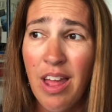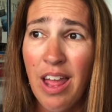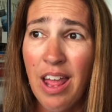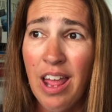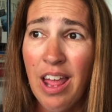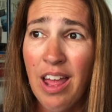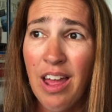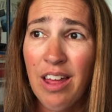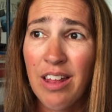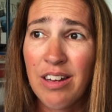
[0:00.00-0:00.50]

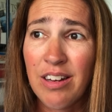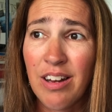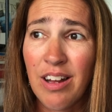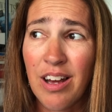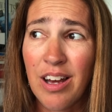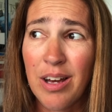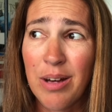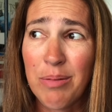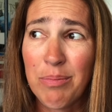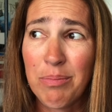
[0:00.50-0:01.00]

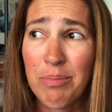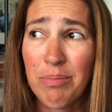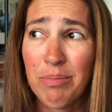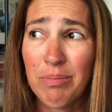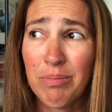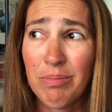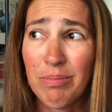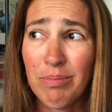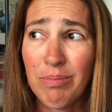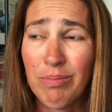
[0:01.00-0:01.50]
and
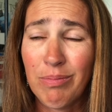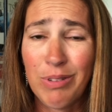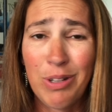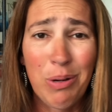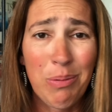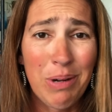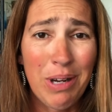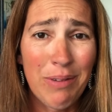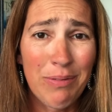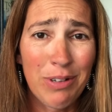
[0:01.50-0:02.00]

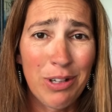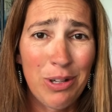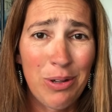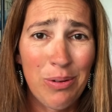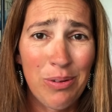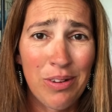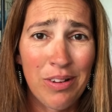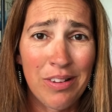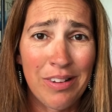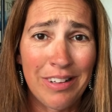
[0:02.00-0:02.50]
nobody ever
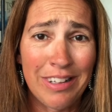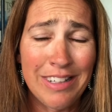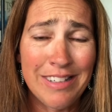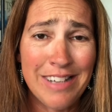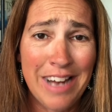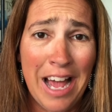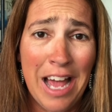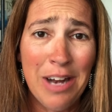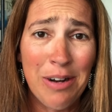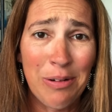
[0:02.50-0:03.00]
uses, at least
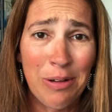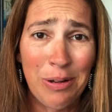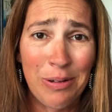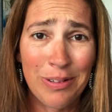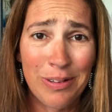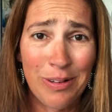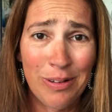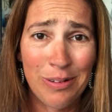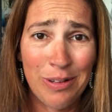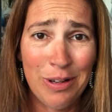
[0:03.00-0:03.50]
I don't
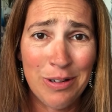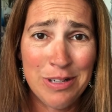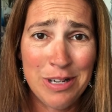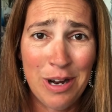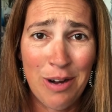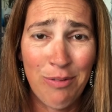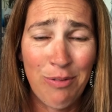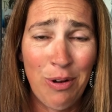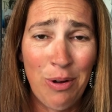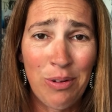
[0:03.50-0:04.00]
use those
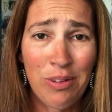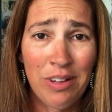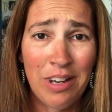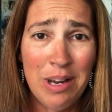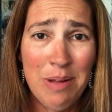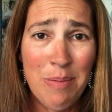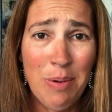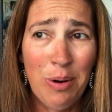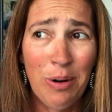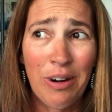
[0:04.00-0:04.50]
hotel phones
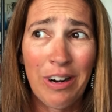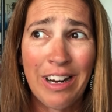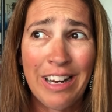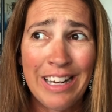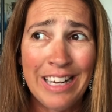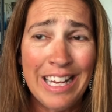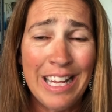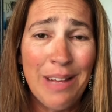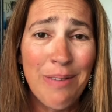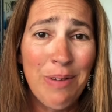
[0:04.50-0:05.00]
anymore.
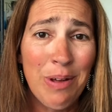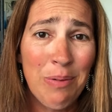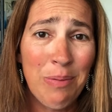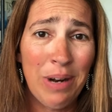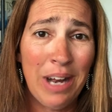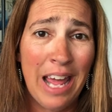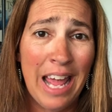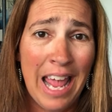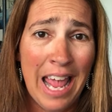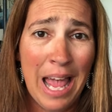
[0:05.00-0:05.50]
And even
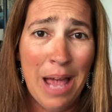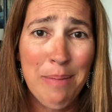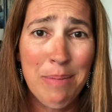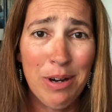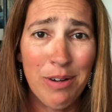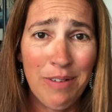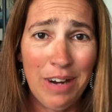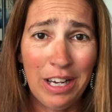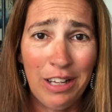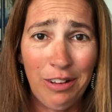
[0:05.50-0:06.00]
when I am in
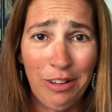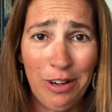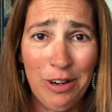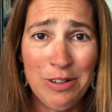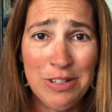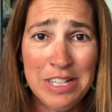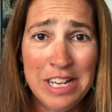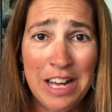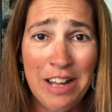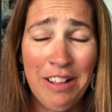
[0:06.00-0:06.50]
a regular
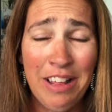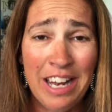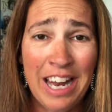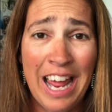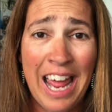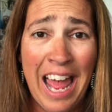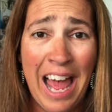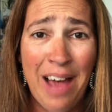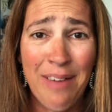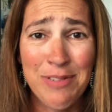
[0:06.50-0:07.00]
hotel and I
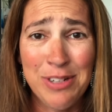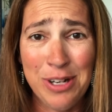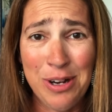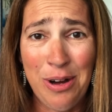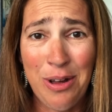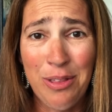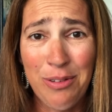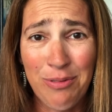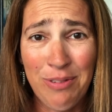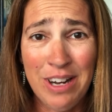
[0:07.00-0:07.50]
have to
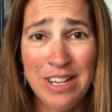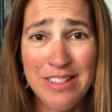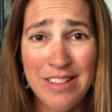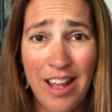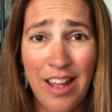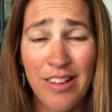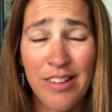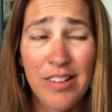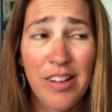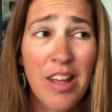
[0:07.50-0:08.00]
call the front
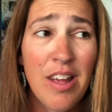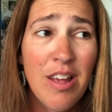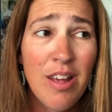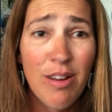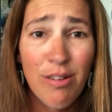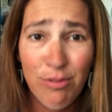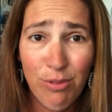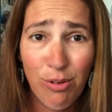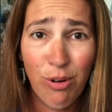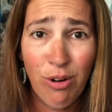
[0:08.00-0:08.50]
desk,
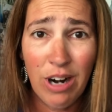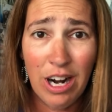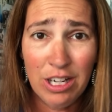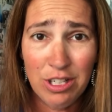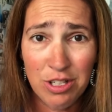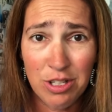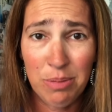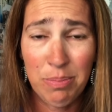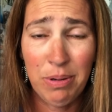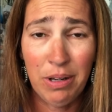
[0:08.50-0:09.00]
4
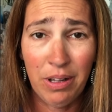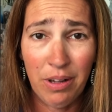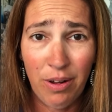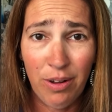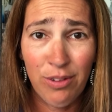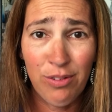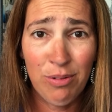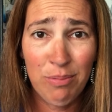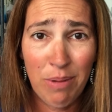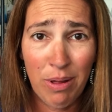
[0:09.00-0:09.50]
extra
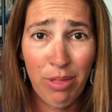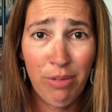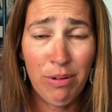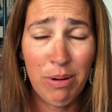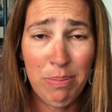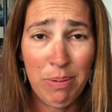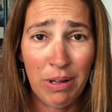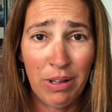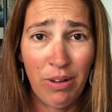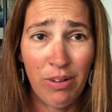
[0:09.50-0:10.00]
pillows for my three
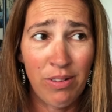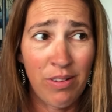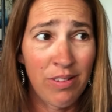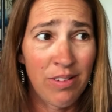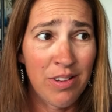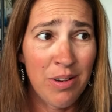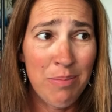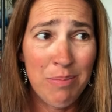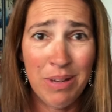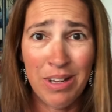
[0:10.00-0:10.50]
pillow
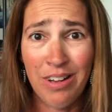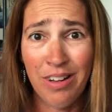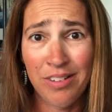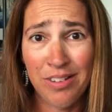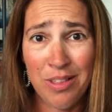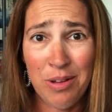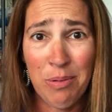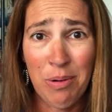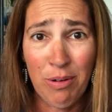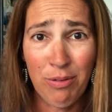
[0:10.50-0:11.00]
system because
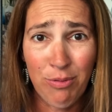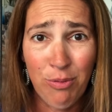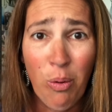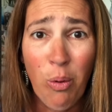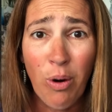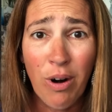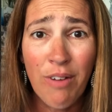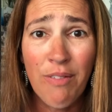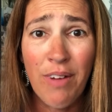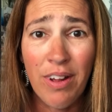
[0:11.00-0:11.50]
there were
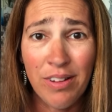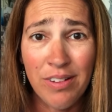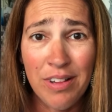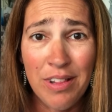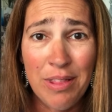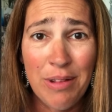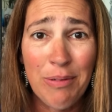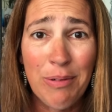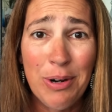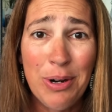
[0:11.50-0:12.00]
4 of us
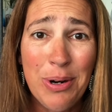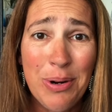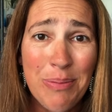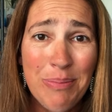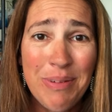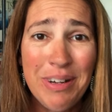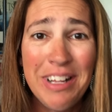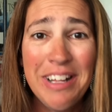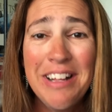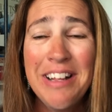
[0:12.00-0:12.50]
in the
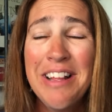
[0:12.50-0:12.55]
room.